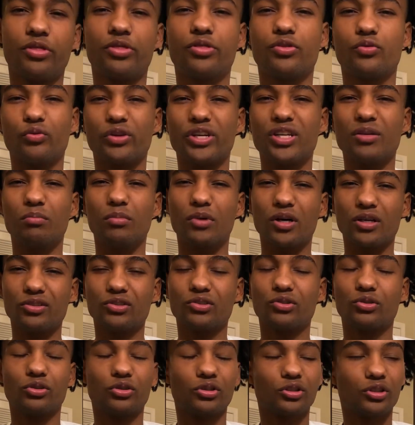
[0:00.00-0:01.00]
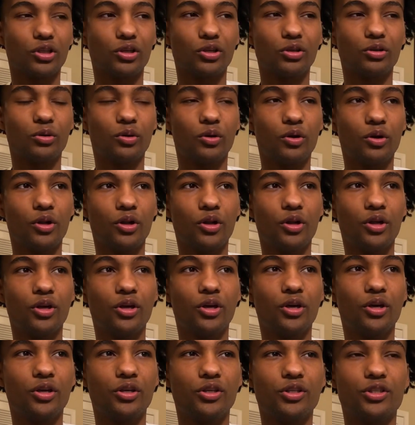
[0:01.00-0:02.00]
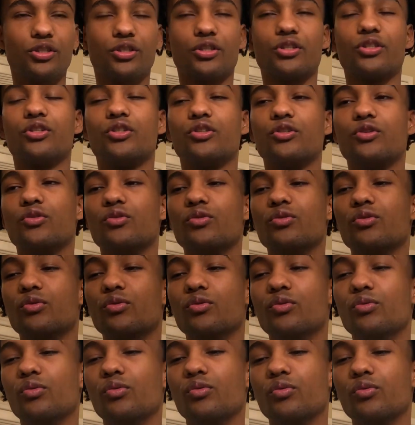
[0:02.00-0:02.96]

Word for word: three months or so just to